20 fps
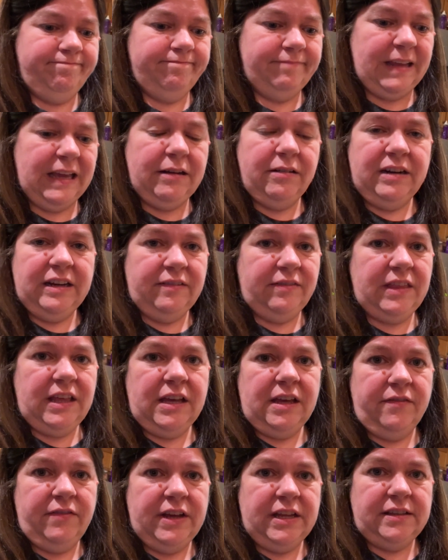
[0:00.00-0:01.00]
don't even think
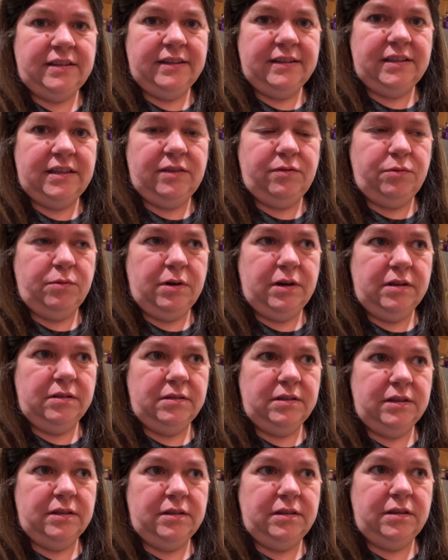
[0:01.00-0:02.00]
I've had 64
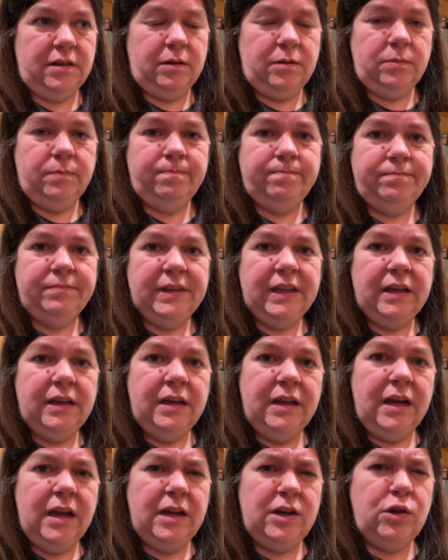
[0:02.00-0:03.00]
ounces. So
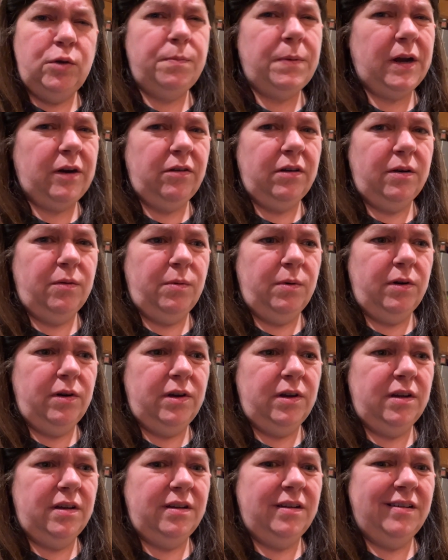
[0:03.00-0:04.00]
I do better at work.
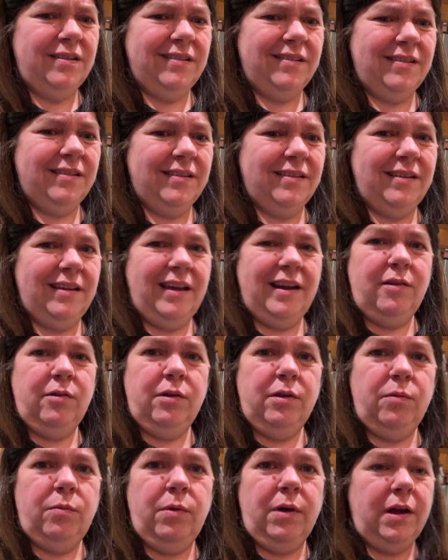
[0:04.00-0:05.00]
I don't
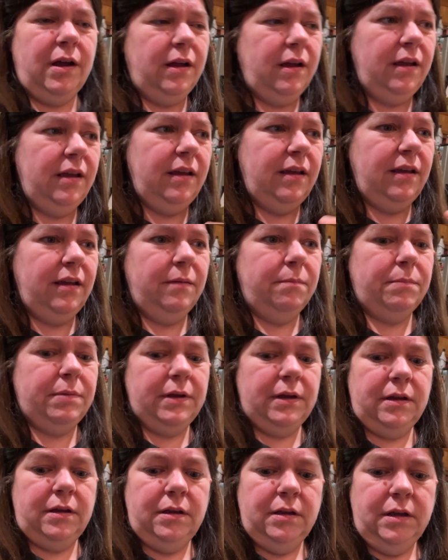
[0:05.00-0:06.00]
know why,
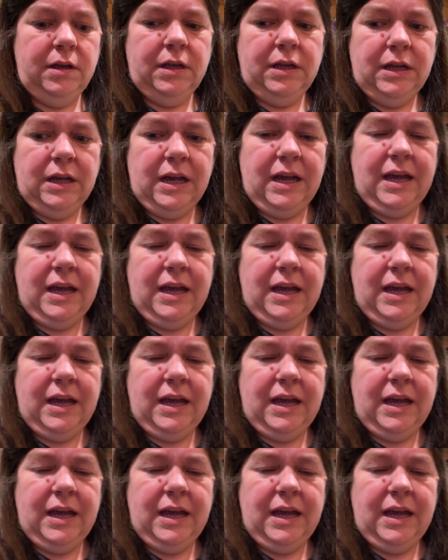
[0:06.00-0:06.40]
but I